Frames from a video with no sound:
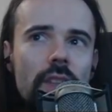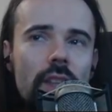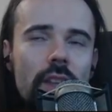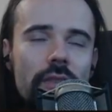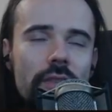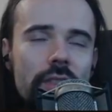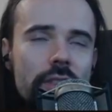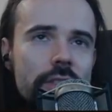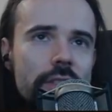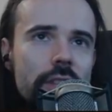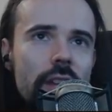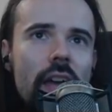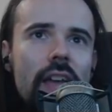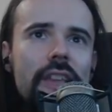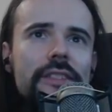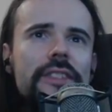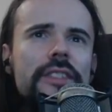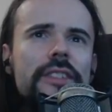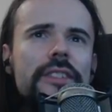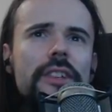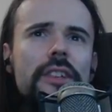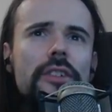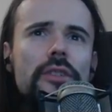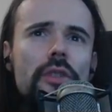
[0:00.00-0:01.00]
the
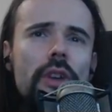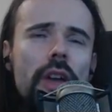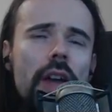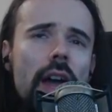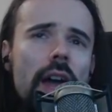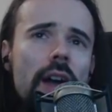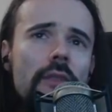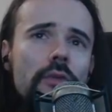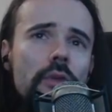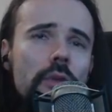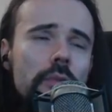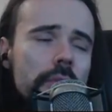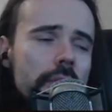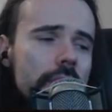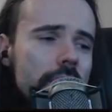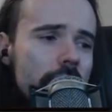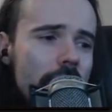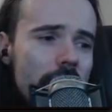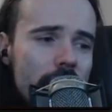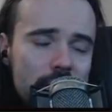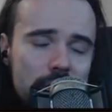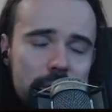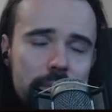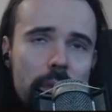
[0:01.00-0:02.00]
stat stick that you have will
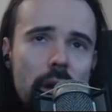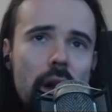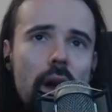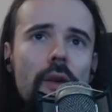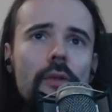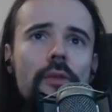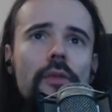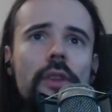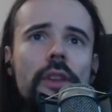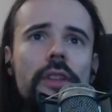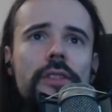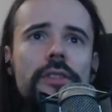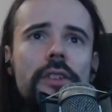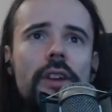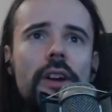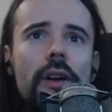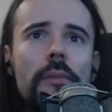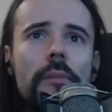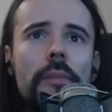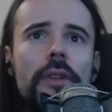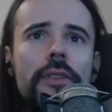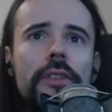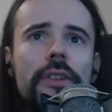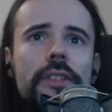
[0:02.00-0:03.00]
be as powerful as they
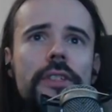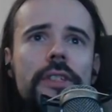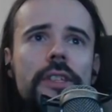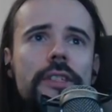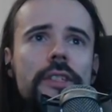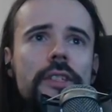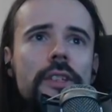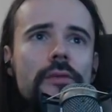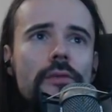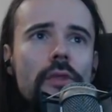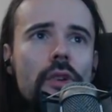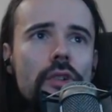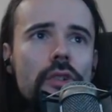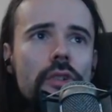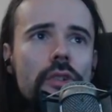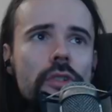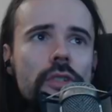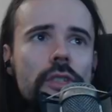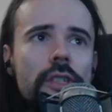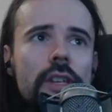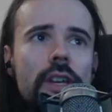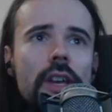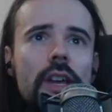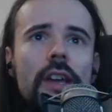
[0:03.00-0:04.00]
are, but the existing
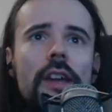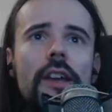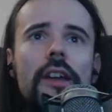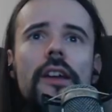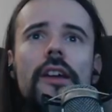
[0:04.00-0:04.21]
versions